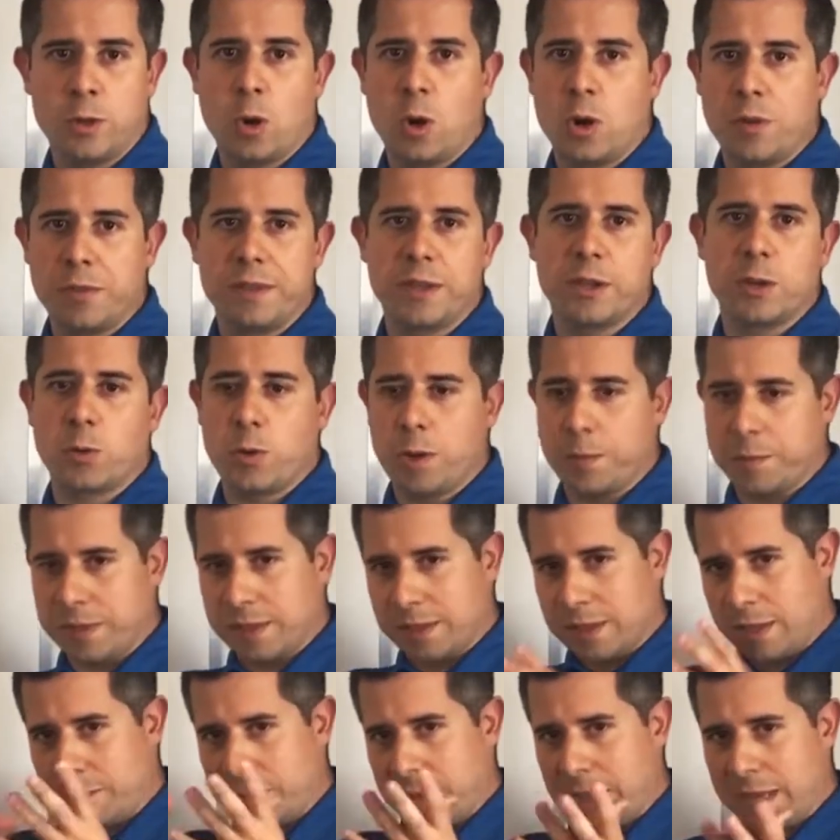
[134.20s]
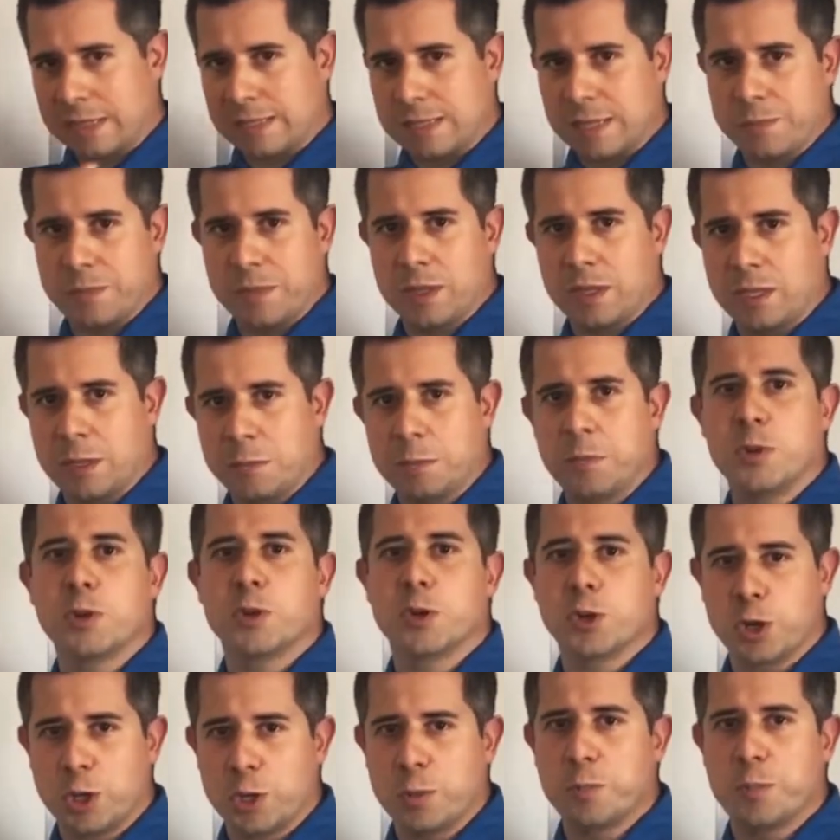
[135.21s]
all the equipment that makes up the
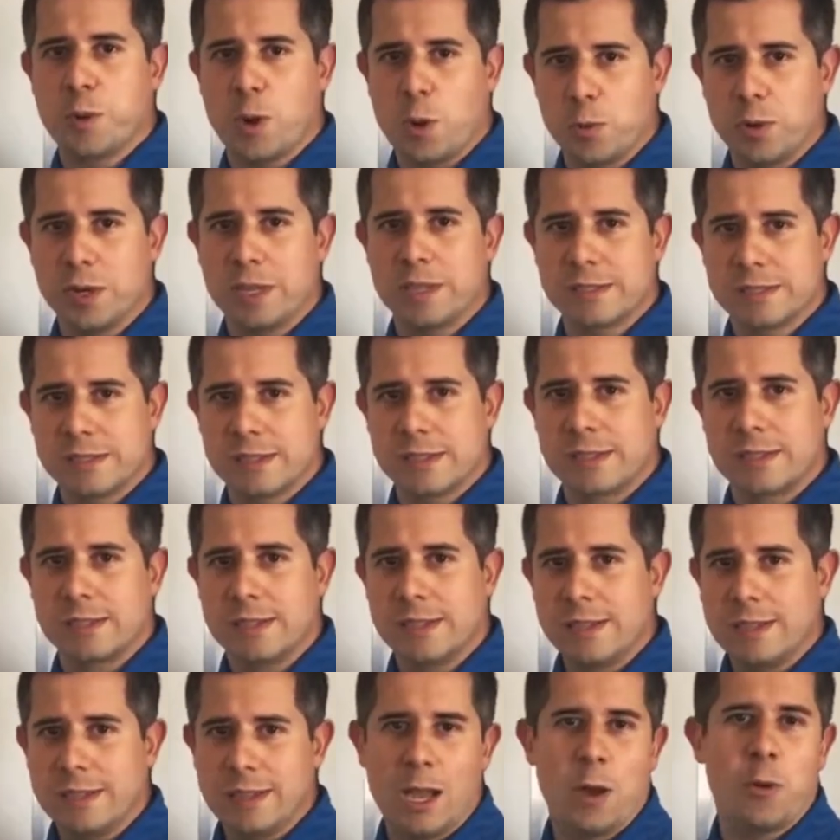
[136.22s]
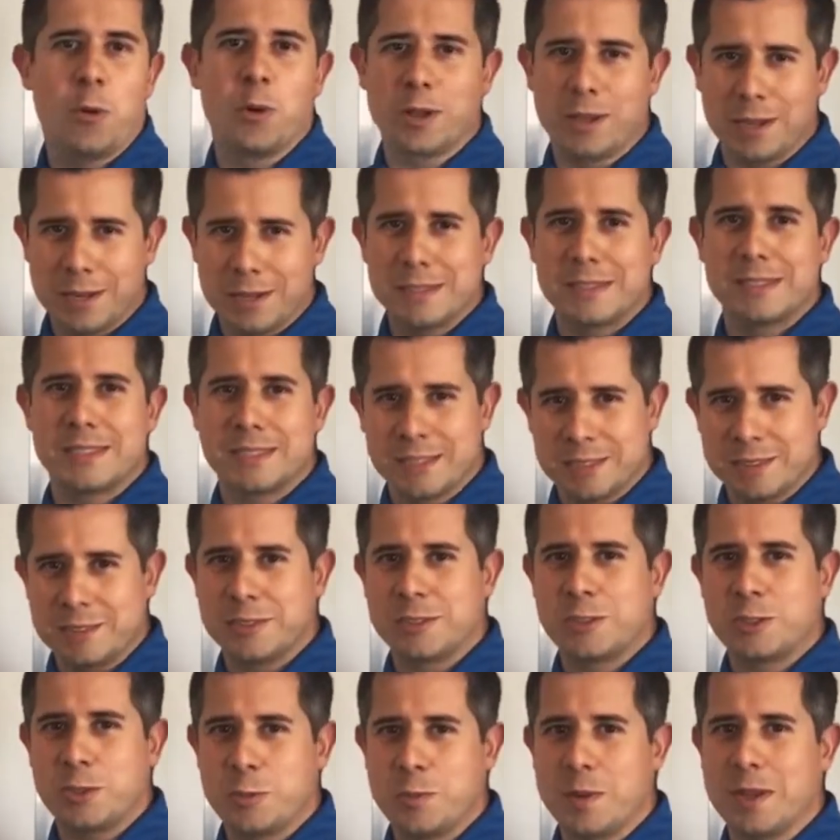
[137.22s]
computer components. I won't get into
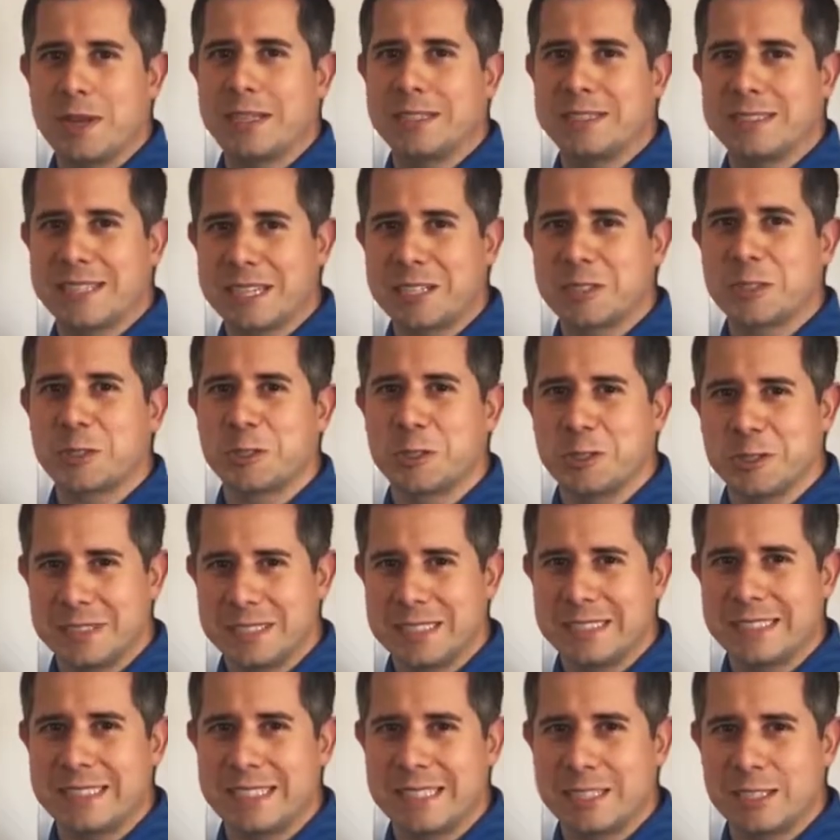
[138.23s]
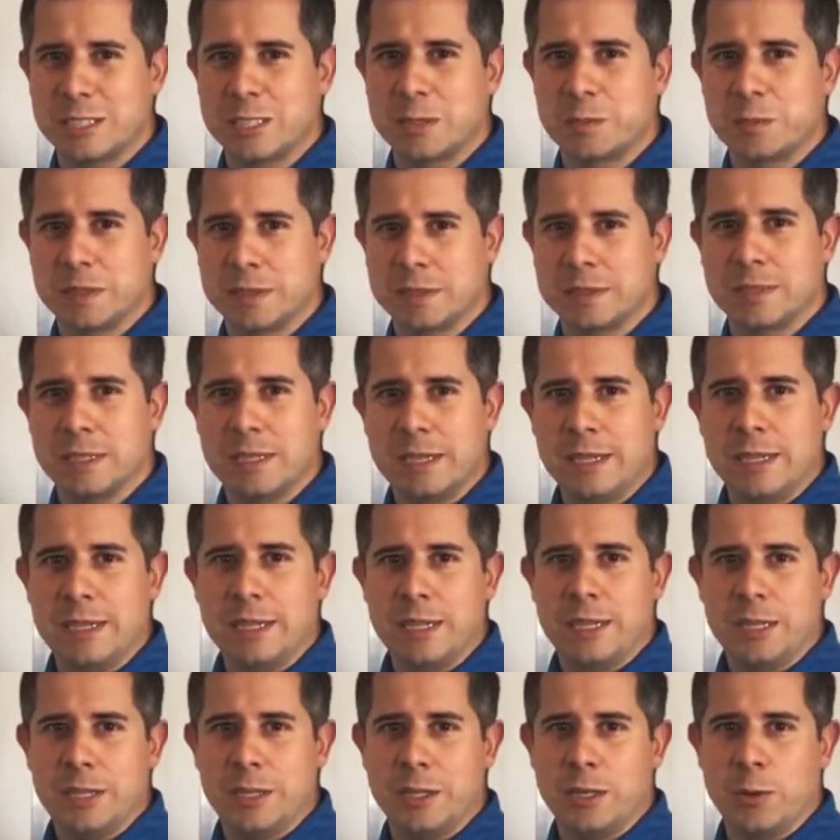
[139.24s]
too many technical details, but
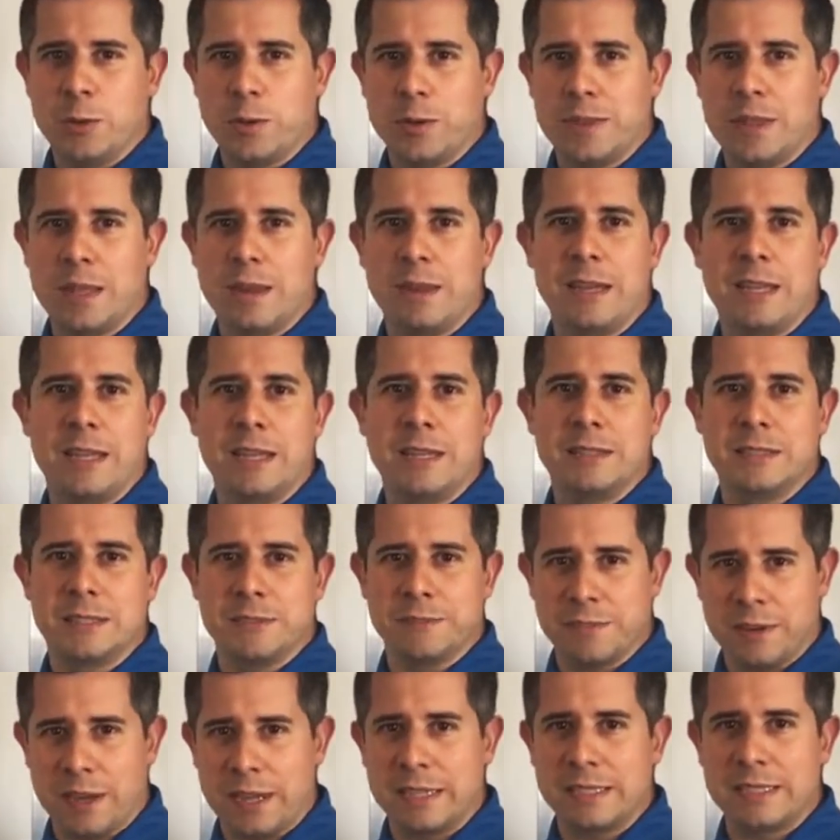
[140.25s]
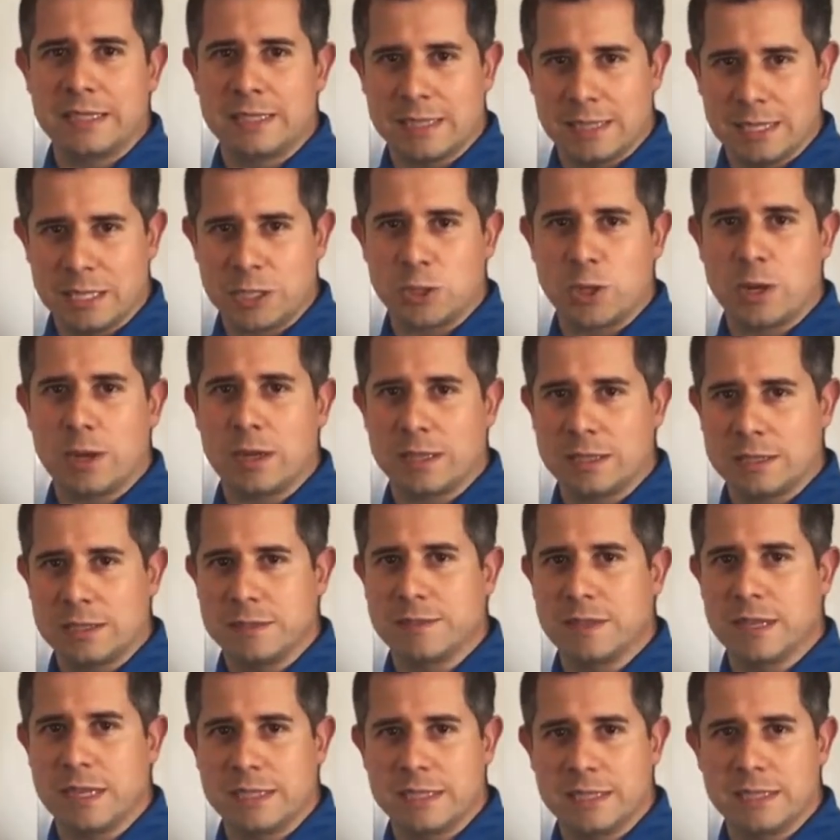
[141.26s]
with any device, electronic
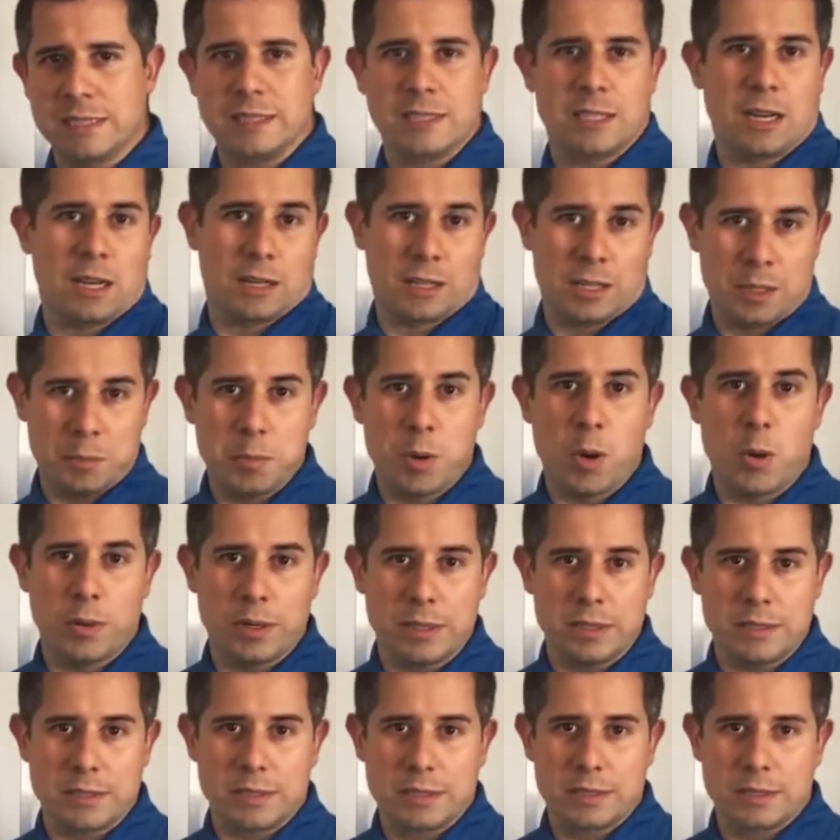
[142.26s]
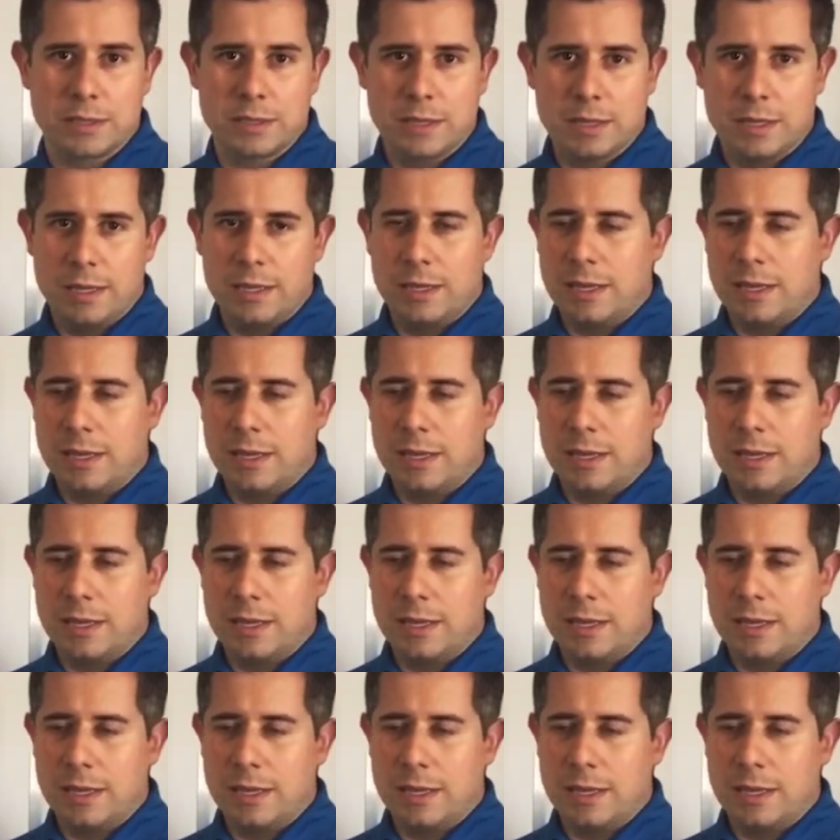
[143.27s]
device, it's got components.